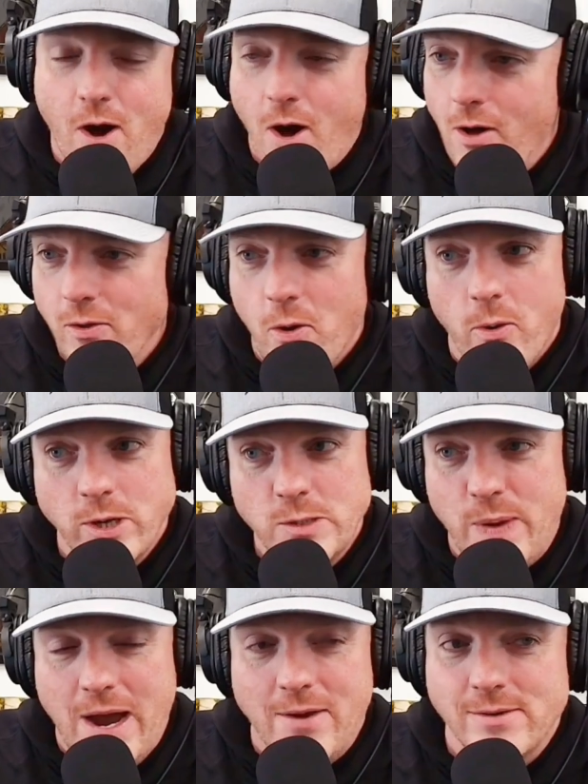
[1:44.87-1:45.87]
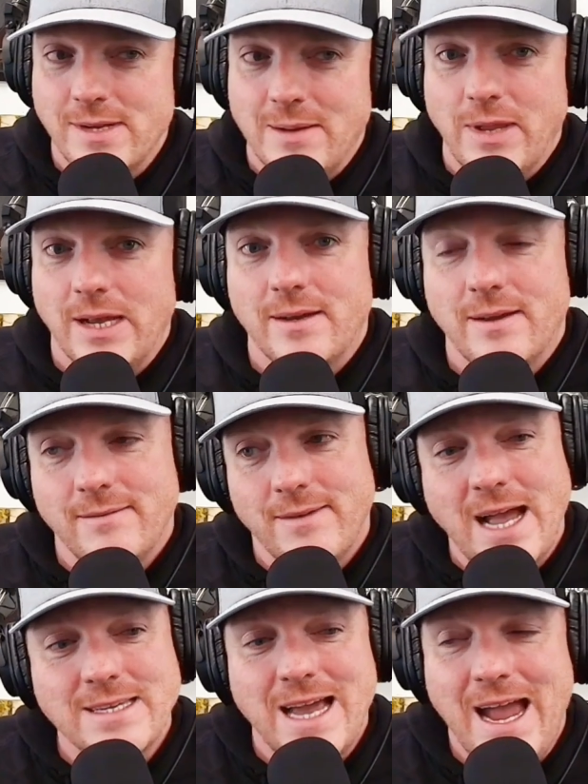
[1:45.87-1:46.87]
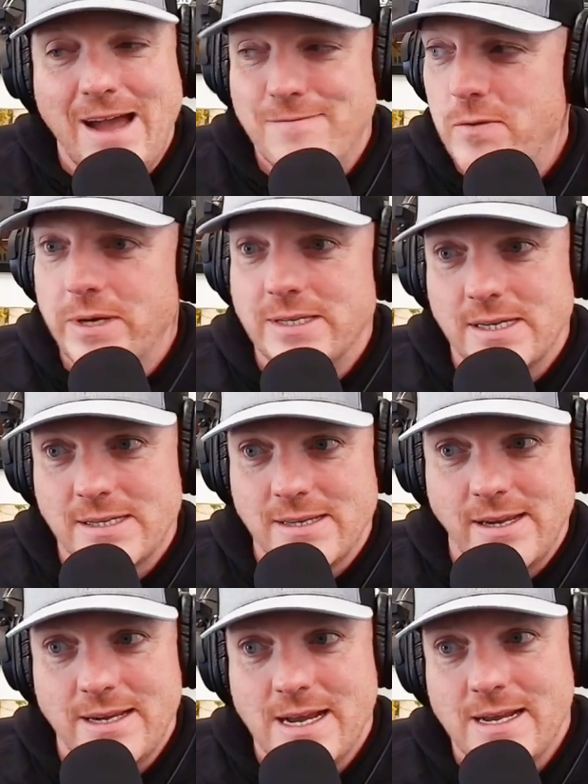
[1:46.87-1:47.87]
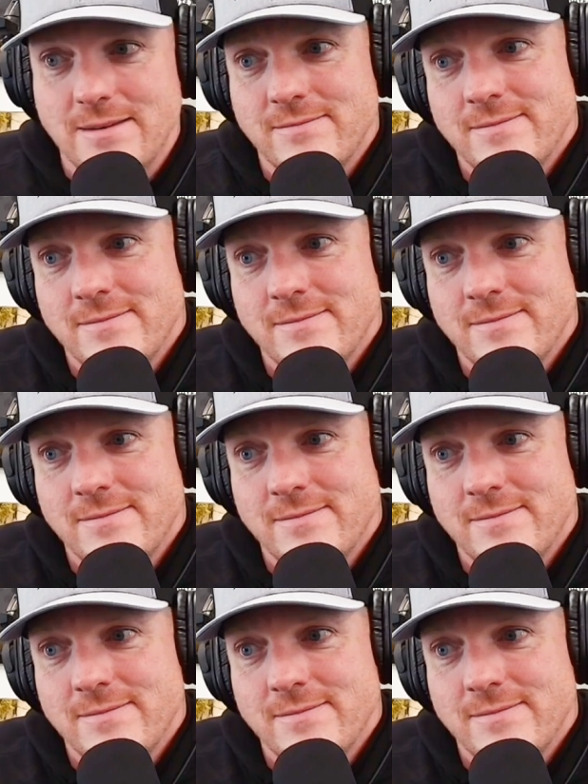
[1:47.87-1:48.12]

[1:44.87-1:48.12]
all the horsepowers. And I'm like, guys, I have 46.99.